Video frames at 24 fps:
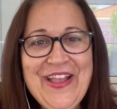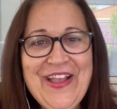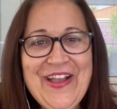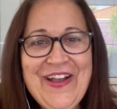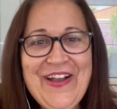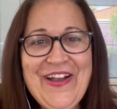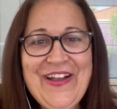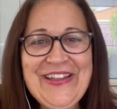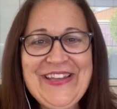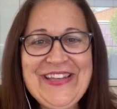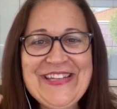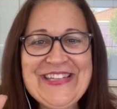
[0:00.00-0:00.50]

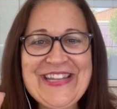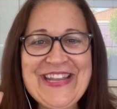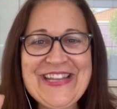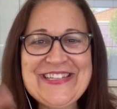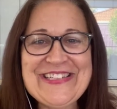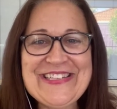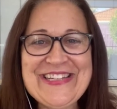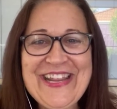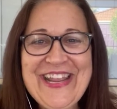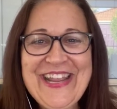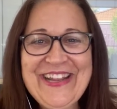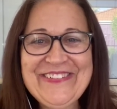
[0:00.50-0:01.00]
Hi
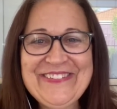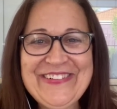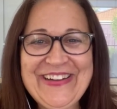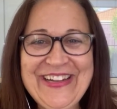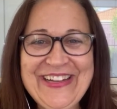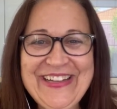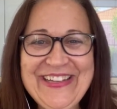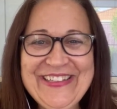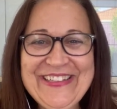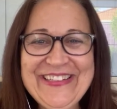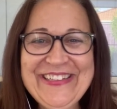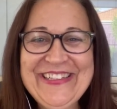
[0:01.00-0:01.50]
Natasha, how
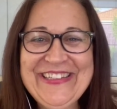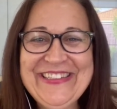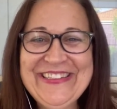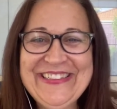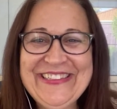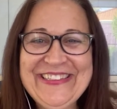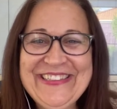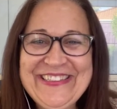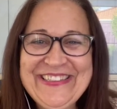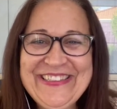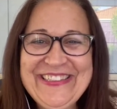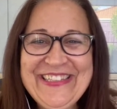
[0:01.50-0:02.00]
are you?
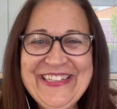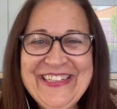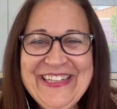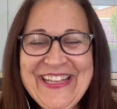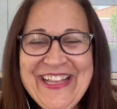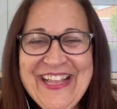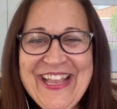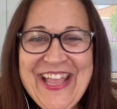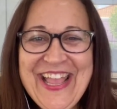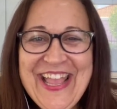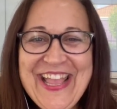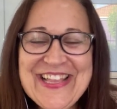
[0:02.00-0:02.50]

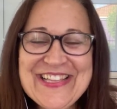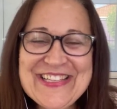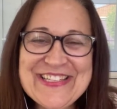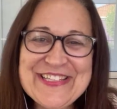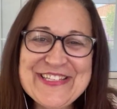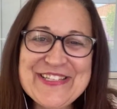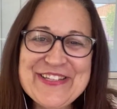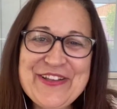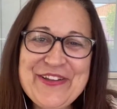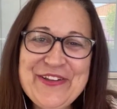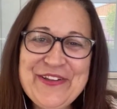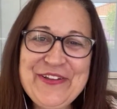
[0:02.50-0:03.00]

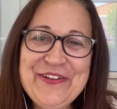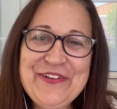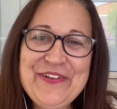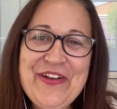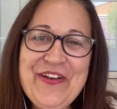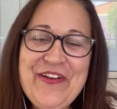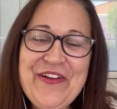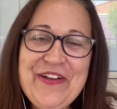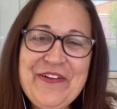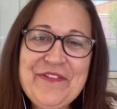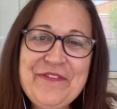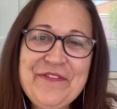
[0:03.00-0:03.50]
So
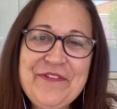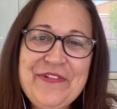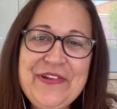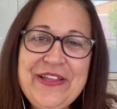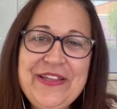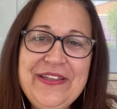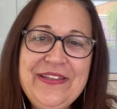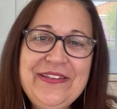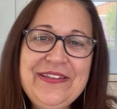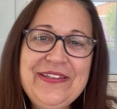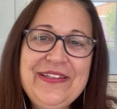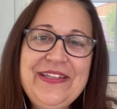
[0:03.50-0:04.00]
I
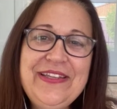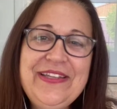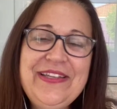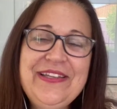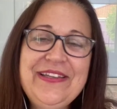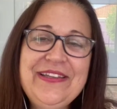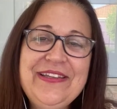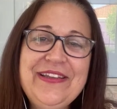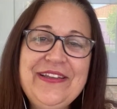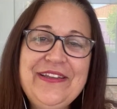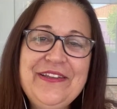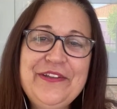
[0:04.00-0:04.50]

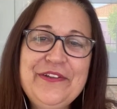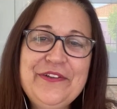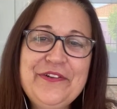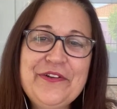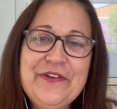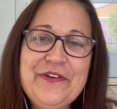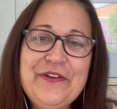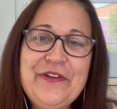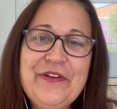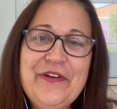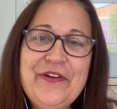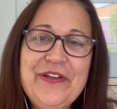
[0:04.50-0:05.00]
really,
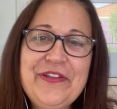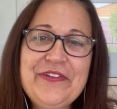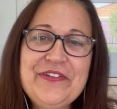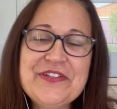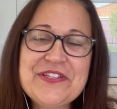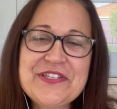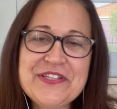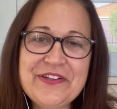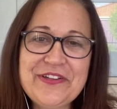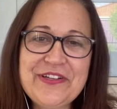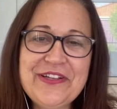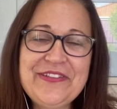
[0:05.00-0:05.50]
I
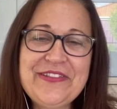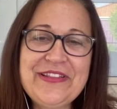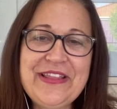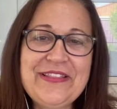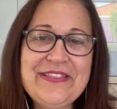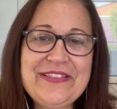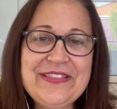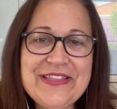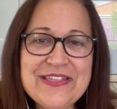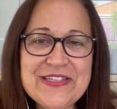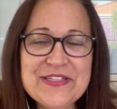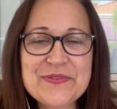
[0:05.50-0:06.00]
decided
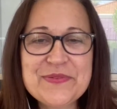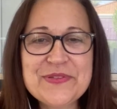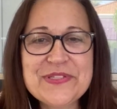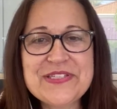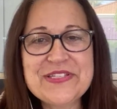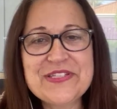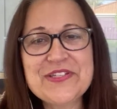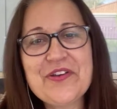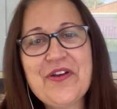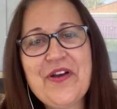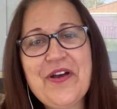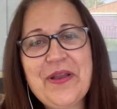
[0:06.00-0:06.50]
that this was
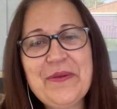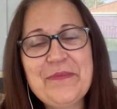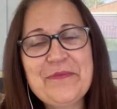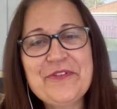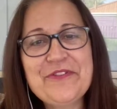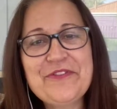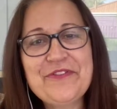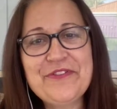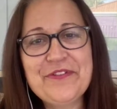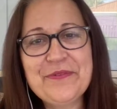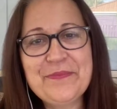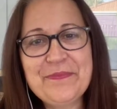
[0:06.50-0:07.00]
the time
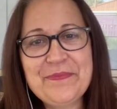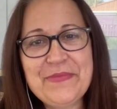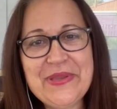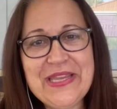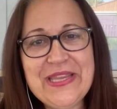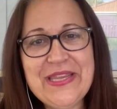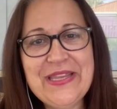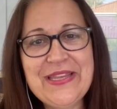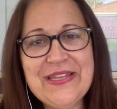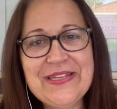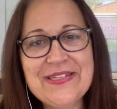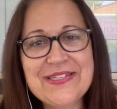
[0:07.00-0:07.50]
for
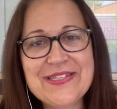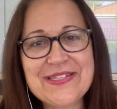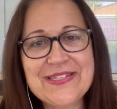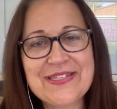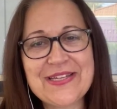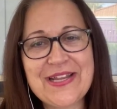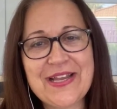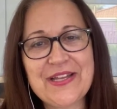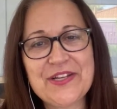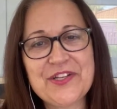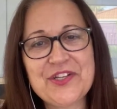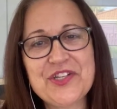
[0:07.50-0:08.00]
me to
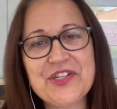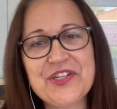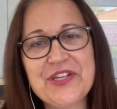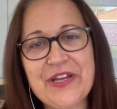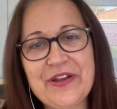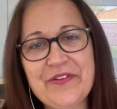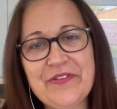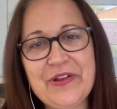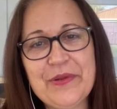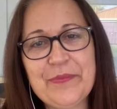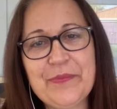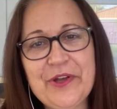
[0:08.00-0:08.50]
start
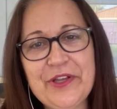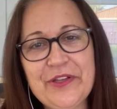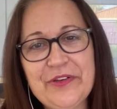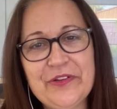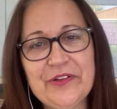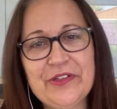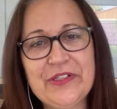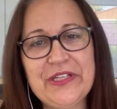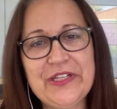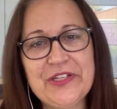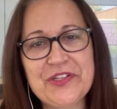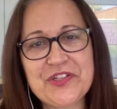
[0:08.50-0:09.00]
sharing my
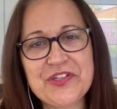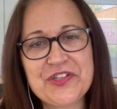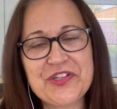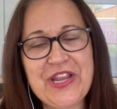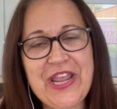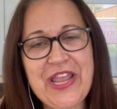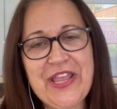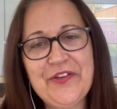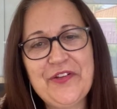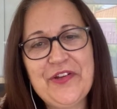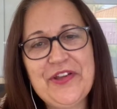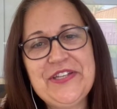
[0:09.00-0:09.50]
knowledge,
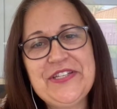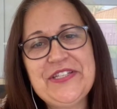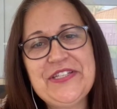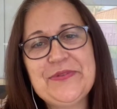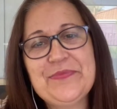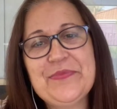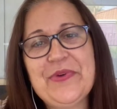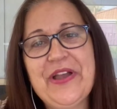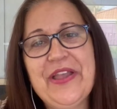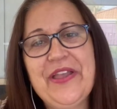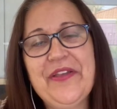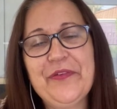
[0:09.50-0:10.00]
and I
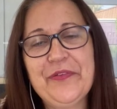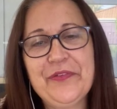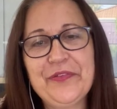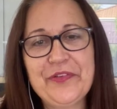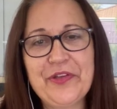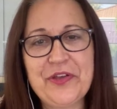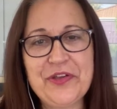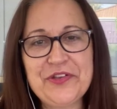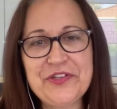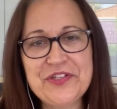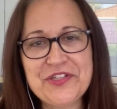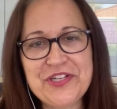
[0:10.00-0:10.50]
did my health
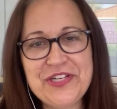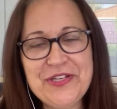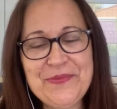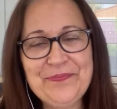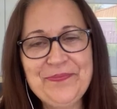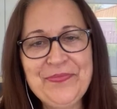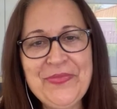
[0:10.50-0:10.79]
coaching.